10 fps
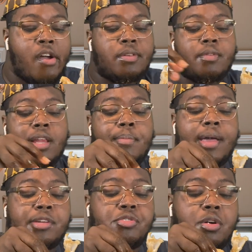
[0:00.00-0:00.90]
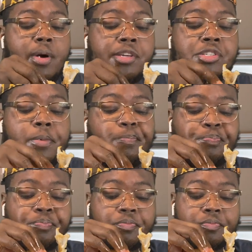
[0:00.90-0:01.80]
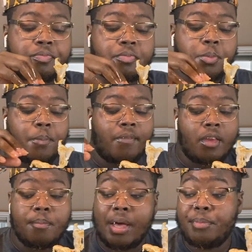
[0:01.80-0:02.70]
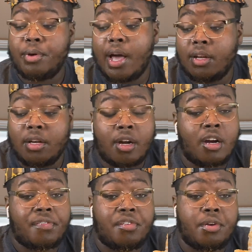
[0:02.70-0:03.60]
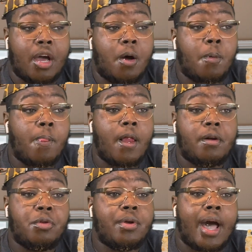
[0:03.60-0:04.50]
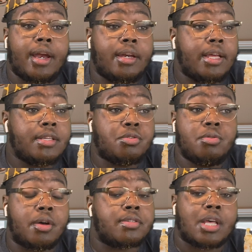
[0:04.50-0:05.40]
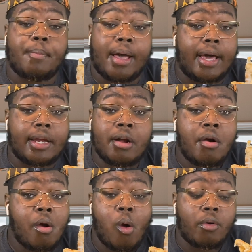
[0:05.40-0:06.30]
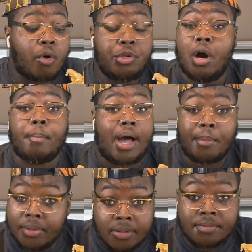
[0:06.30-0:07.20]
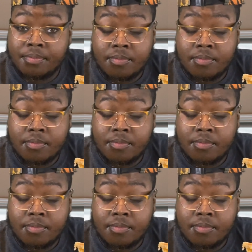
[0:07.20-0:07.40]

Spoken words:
Let me ask you a question. Maybe you got a little girl. If you don't, you got a niece. You know somebody, your mama.